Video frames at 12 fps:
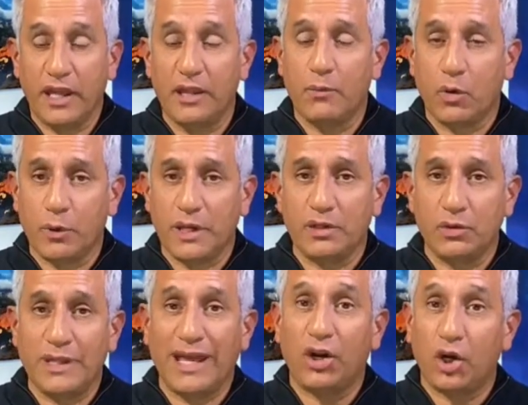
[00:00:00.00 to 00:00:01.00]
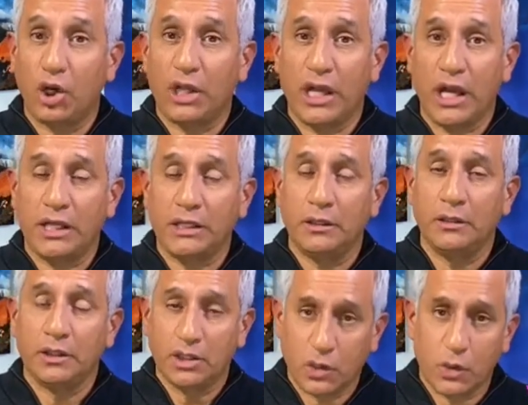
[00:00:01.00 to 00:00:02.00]
And the more we can do that early on,
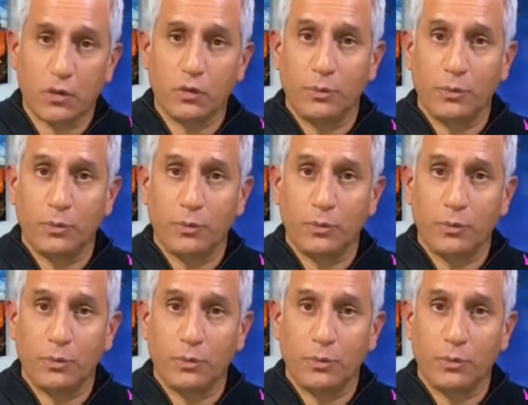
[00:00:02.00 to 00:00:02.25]
the quicker